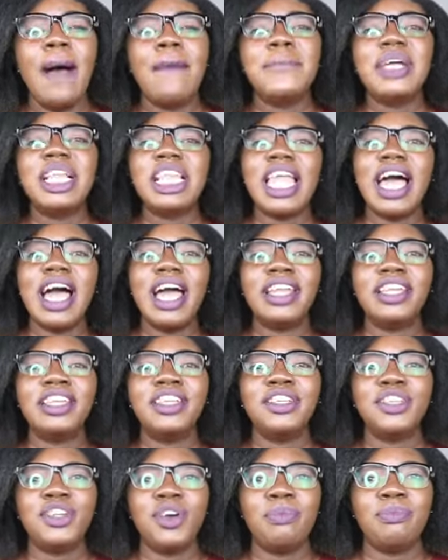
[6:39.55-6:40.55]
Plan
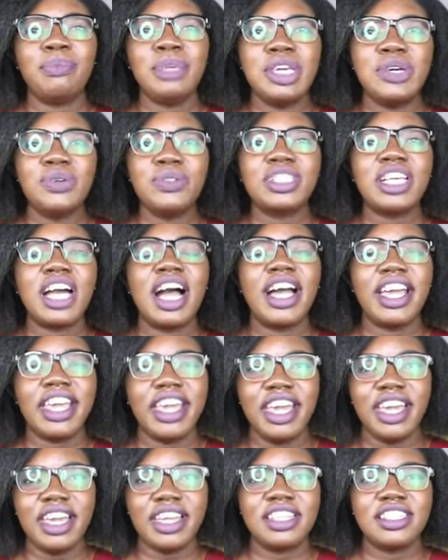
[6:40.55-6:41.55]
your meals
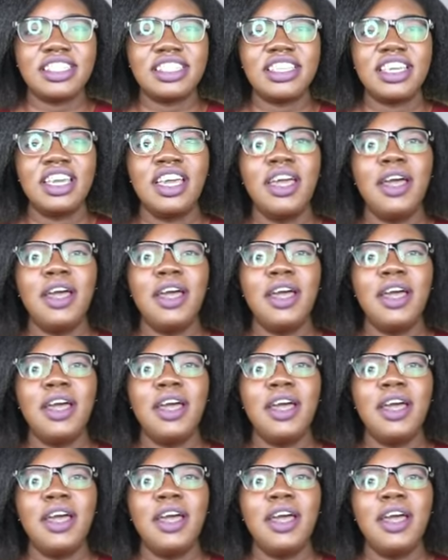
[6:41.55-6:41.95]
ahead.